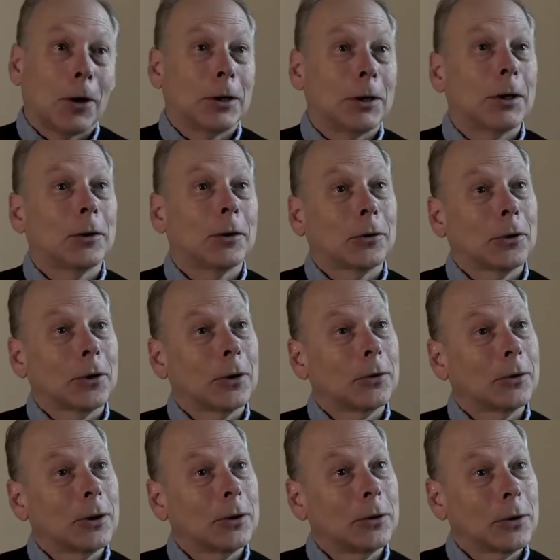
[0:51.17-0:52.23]
audience and I
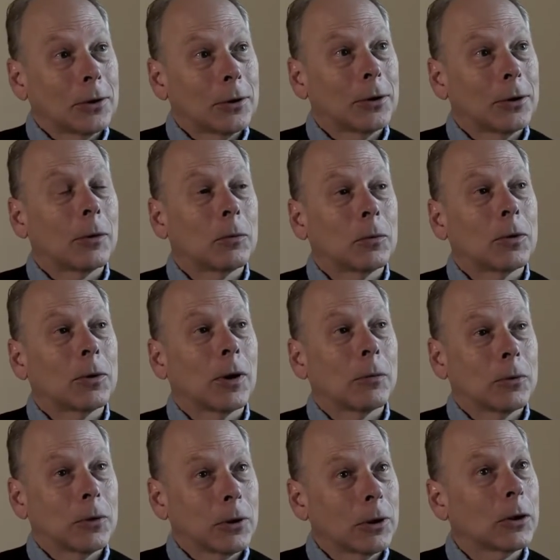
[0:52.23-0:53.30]
said, you know,
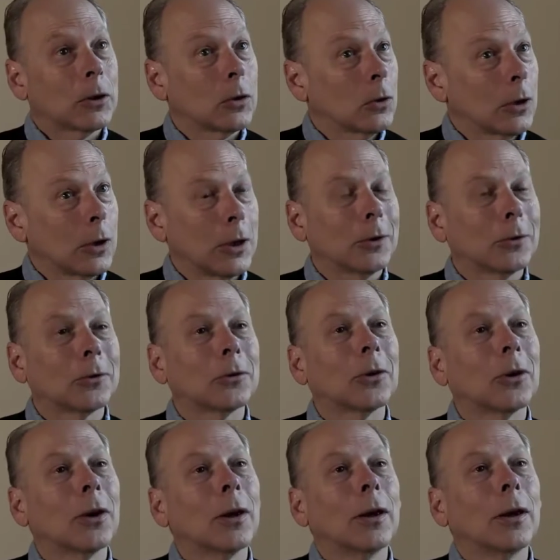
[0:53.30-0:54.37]
I'm really
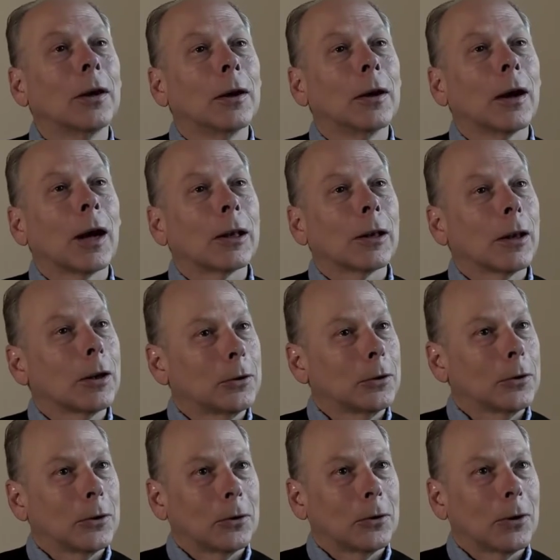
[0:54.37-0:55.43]
curious. I'd like
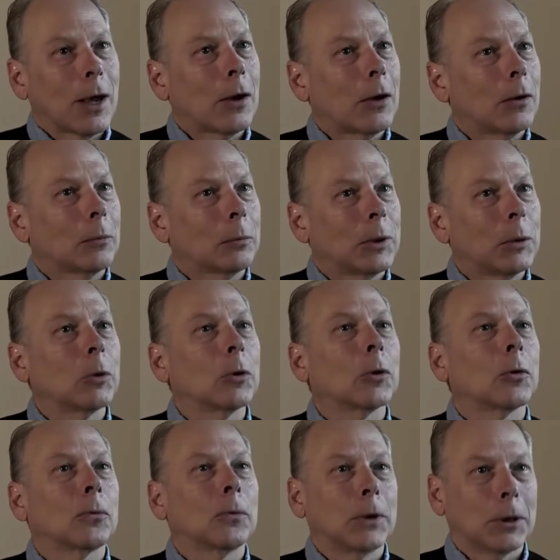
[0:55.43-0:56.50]
to know how people
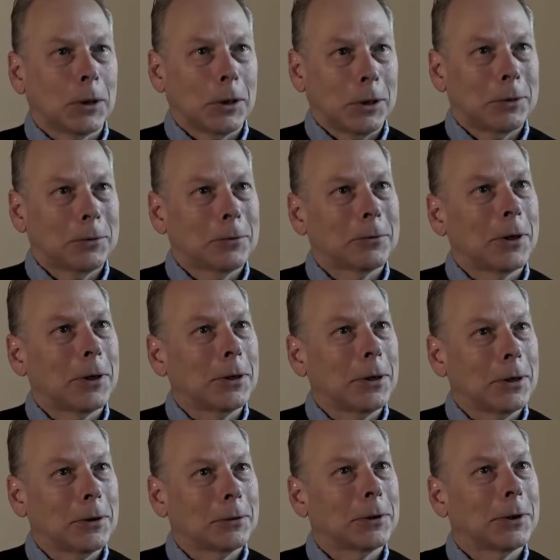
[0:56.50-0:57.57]
are feeling right
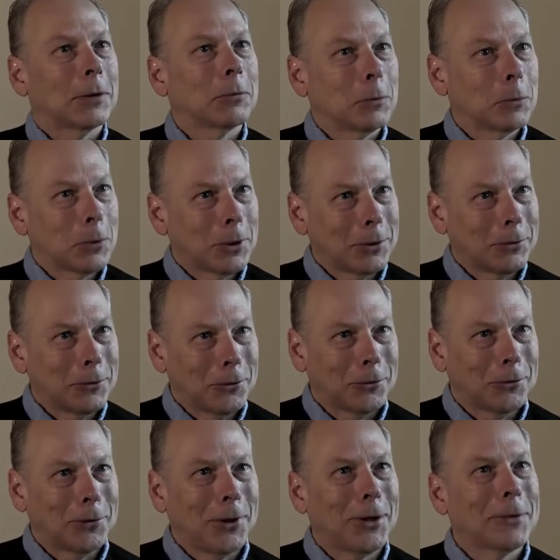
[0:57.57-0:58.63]
now, given what I
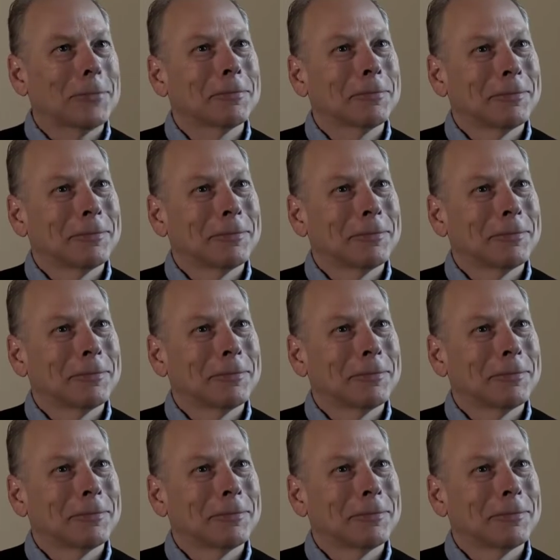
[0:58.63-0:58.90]
just said.